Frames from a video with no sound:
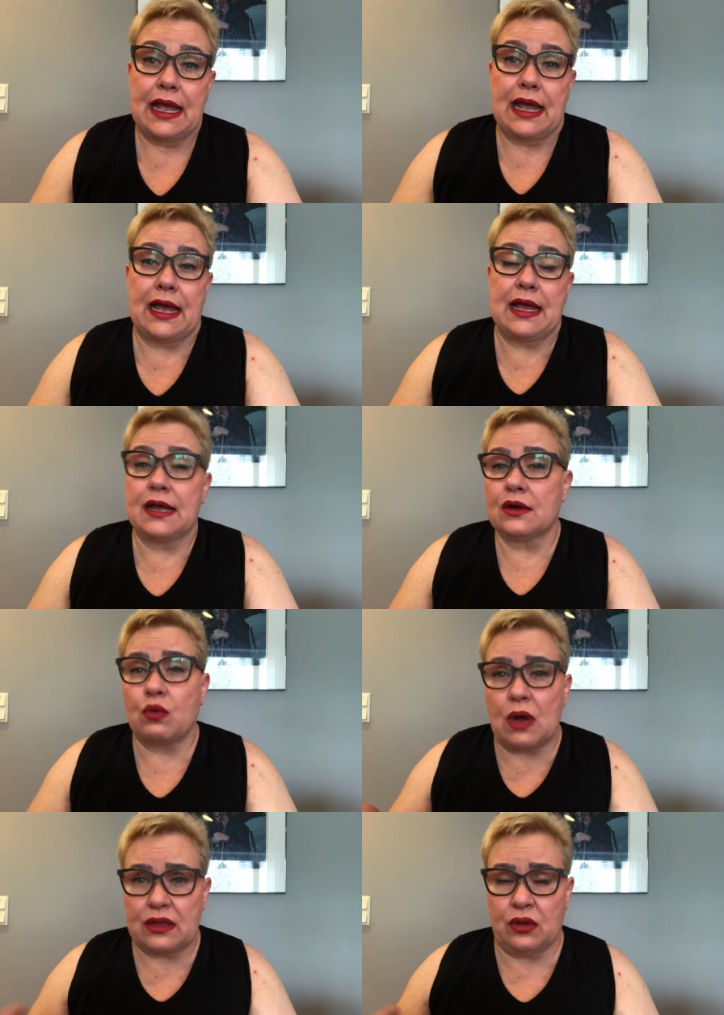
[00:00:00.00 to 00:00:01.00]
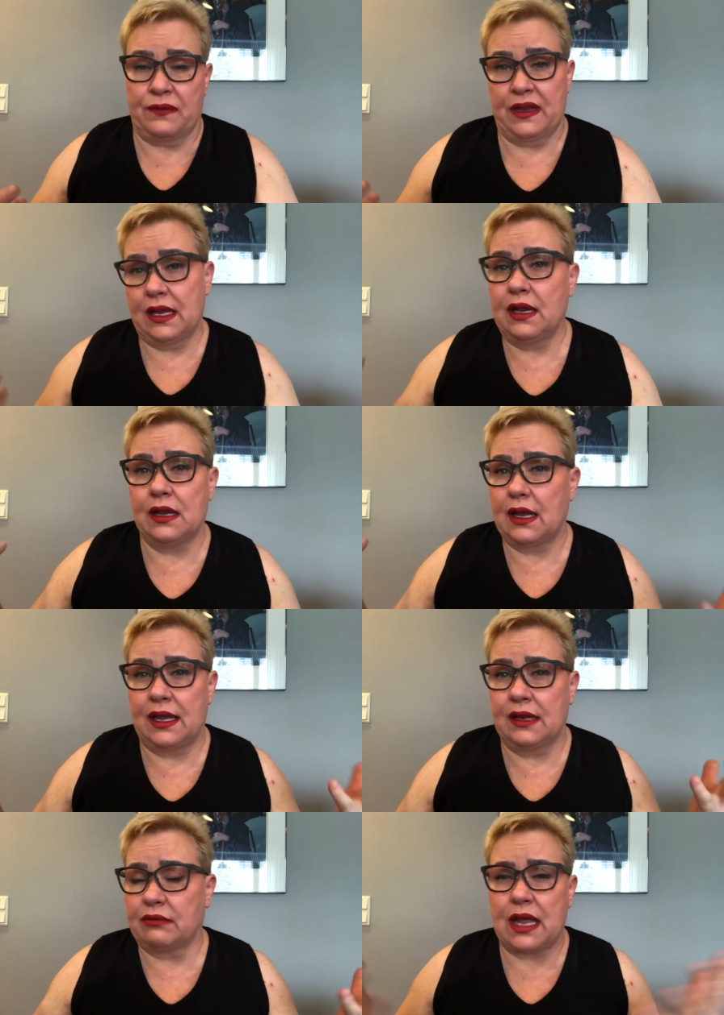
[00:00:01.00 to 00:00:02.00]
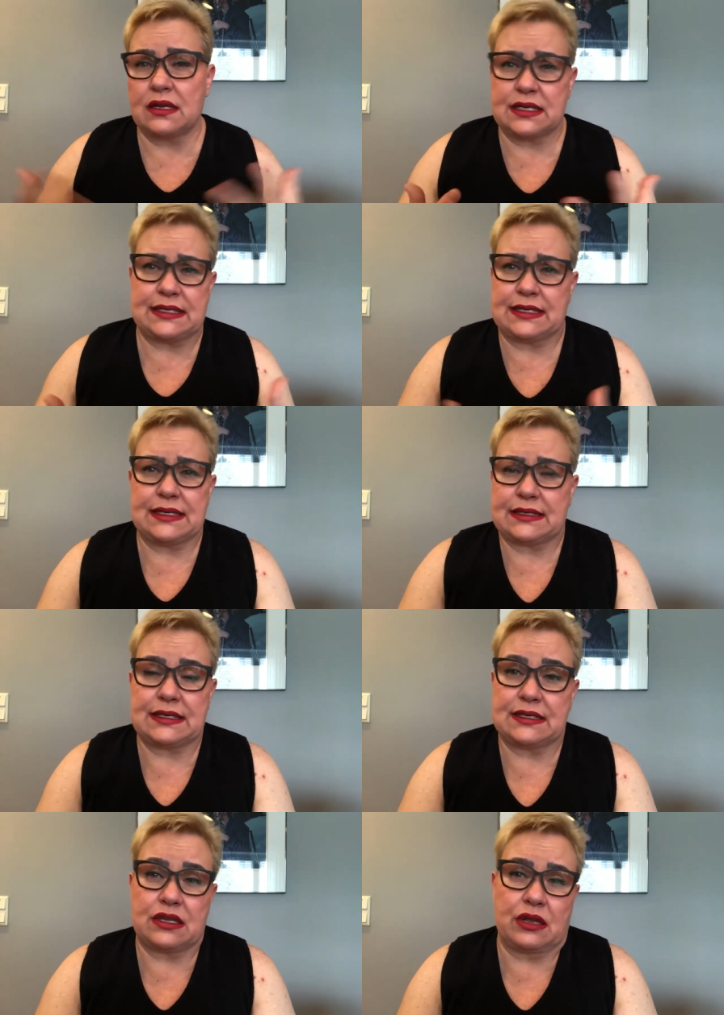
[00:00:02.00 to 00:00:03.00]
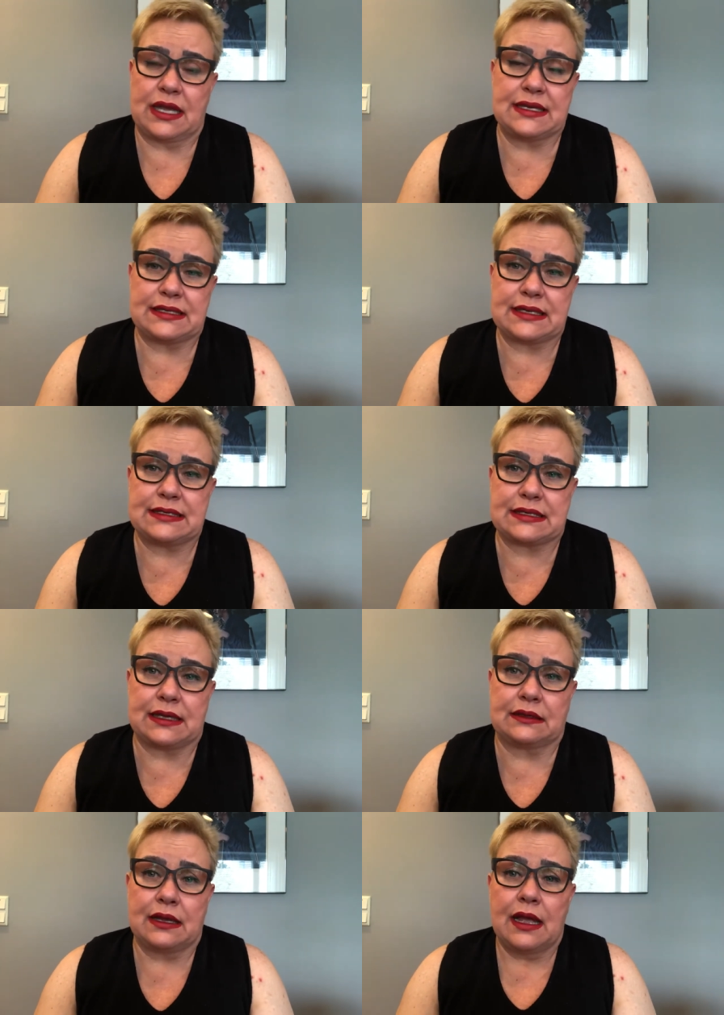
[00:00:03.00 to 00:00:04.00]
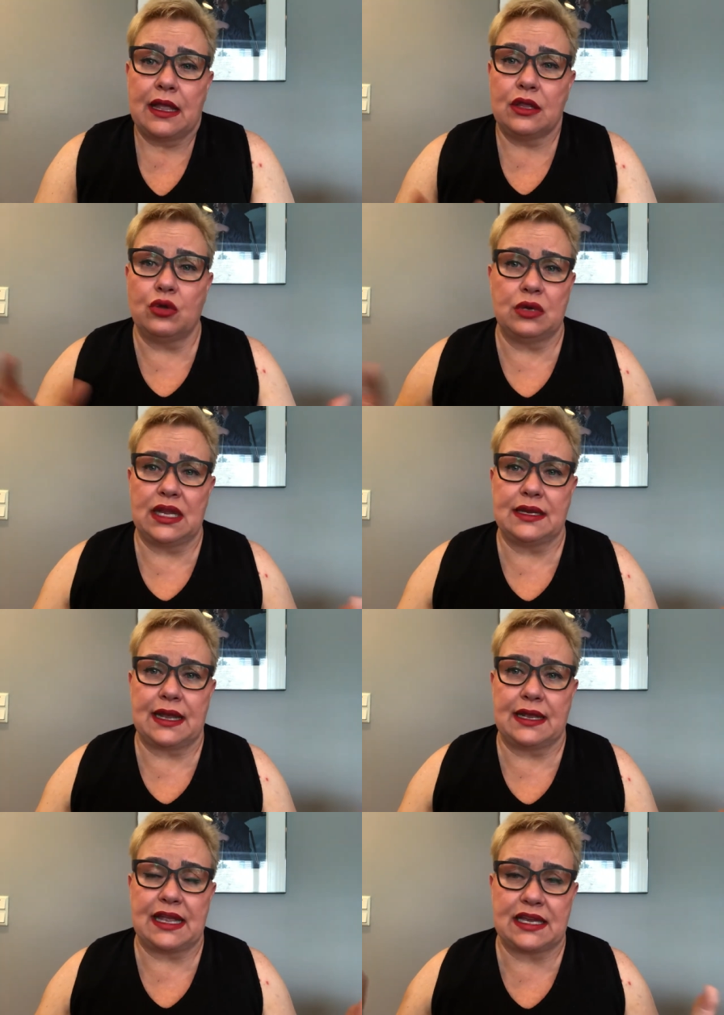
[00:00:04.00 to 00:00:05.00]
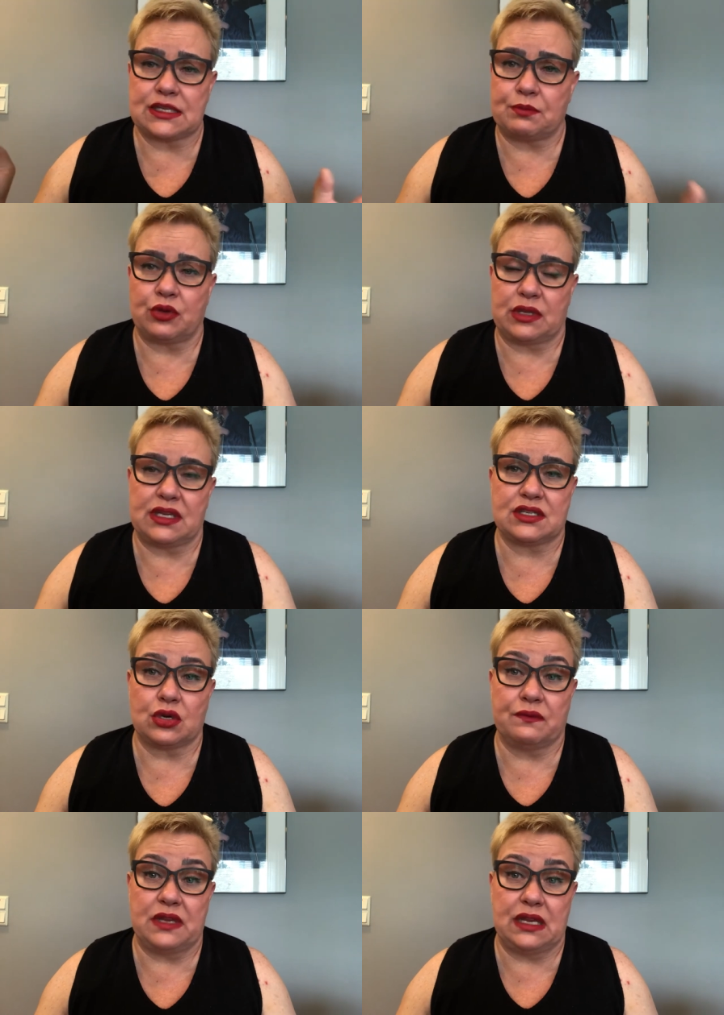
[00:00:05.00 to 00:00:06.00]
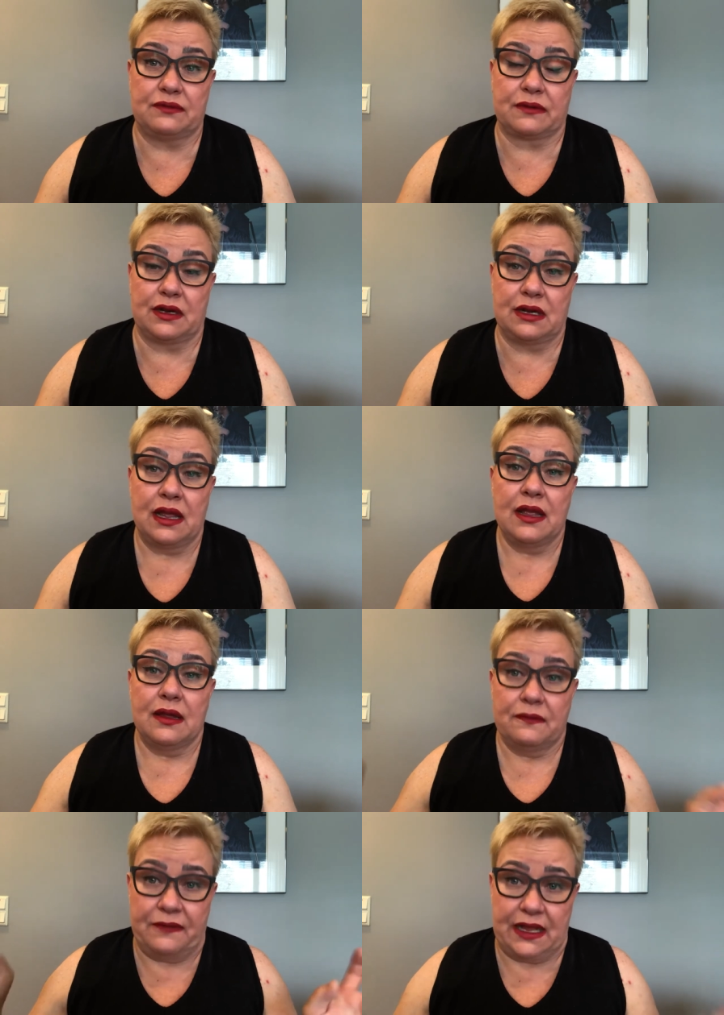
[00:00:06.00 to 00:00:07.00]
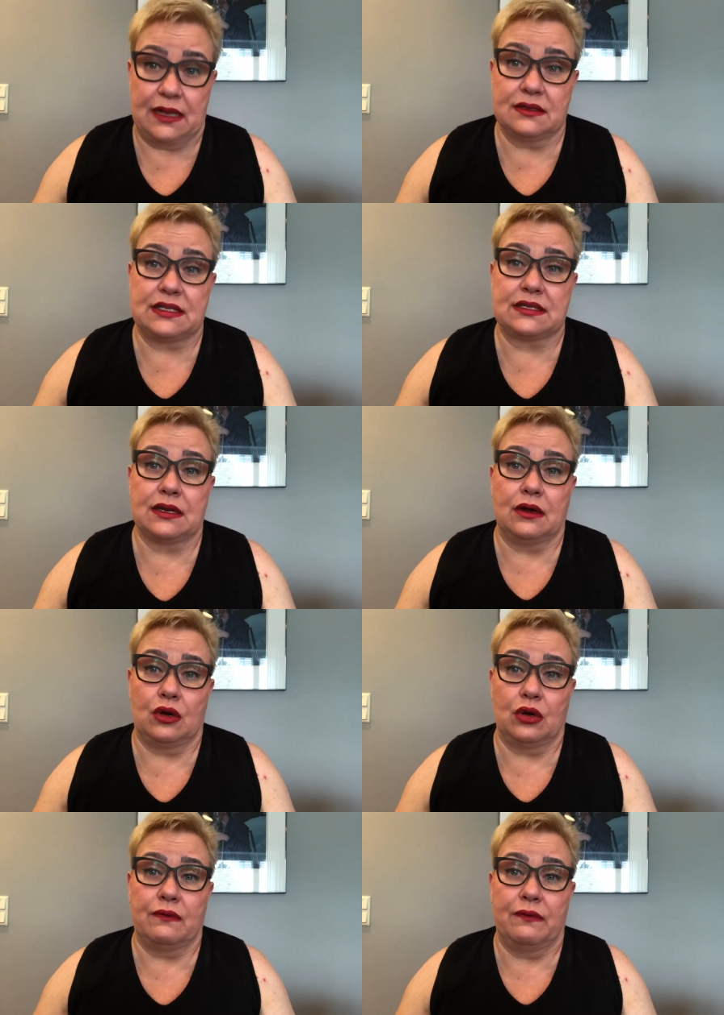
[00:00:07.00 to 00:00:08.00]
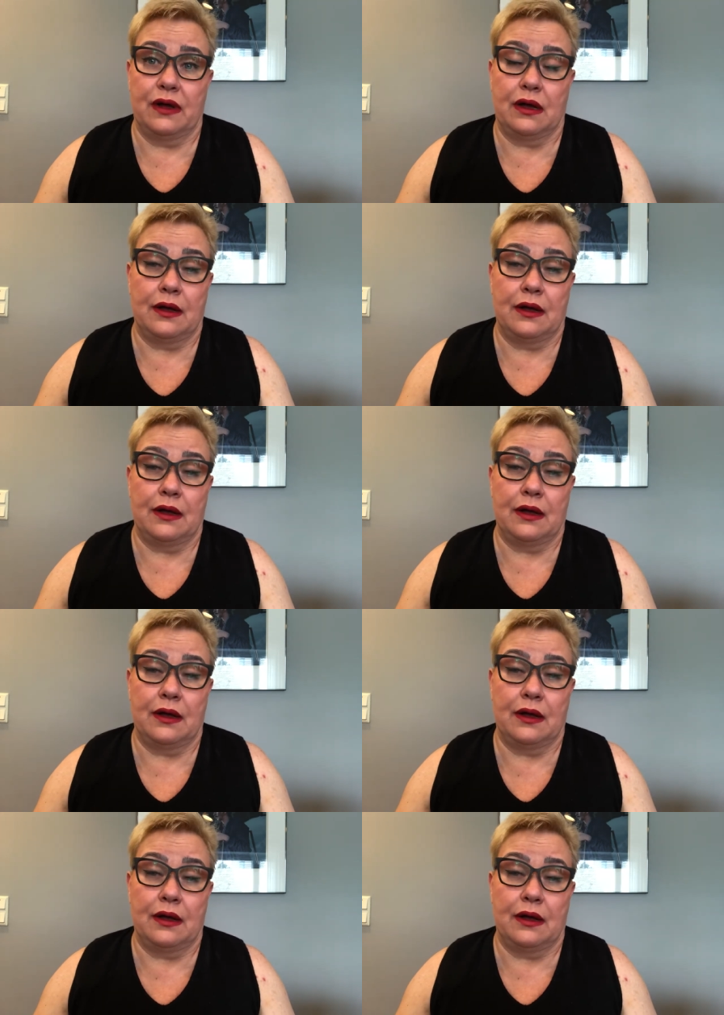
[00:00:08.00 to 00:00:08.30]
And quite often in rare diseases, the case is that you need a expertise of different fields of